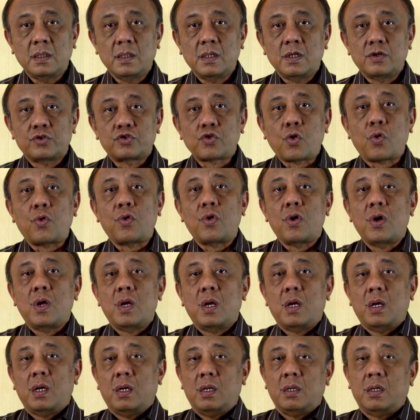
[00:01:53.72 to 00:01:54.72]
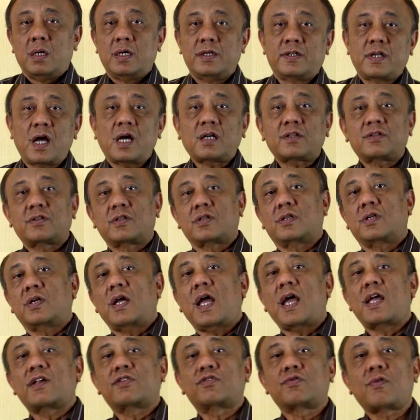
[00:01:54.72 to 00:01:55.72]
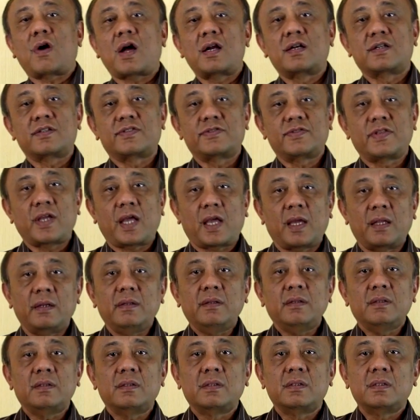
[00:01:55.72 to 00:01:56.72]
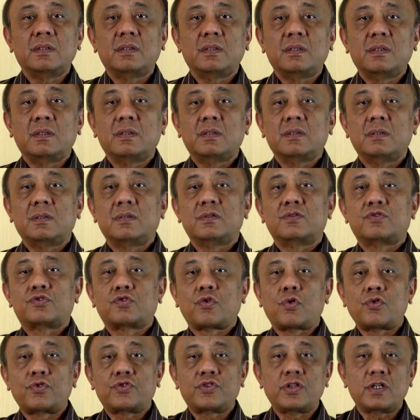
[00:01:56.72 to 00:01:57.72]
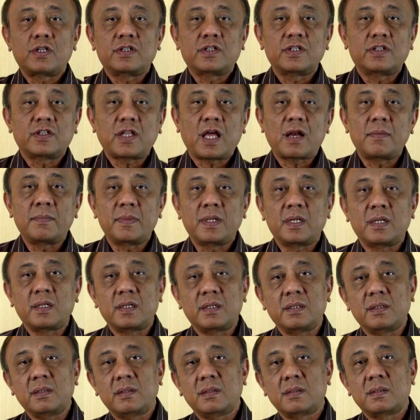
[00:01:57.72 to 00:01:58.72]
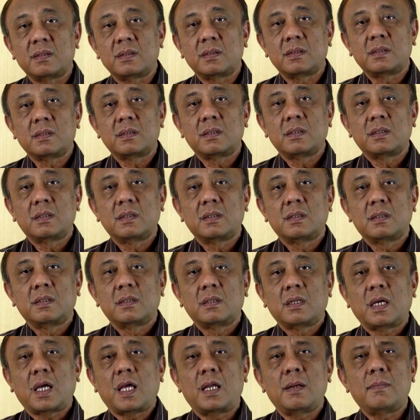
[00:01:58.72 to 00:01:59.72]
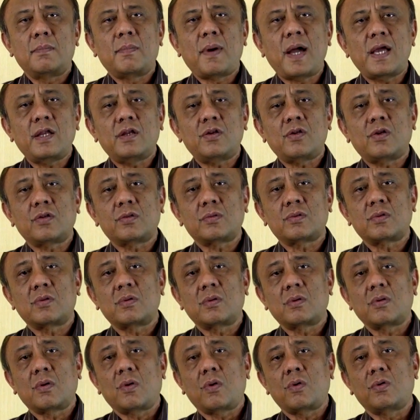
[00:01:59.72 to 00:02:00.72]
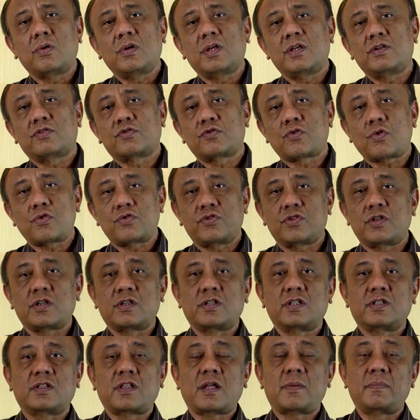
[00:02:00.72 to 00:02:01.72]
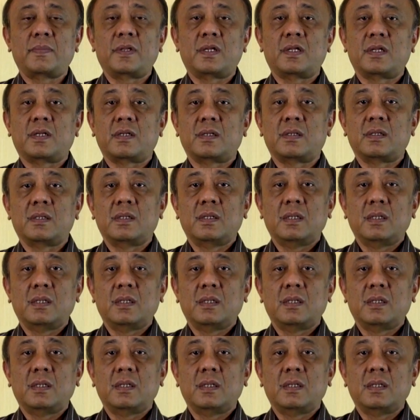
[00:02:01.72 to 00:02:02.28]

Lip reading: So a doctor has to understand social determinant, and might not only social determinant,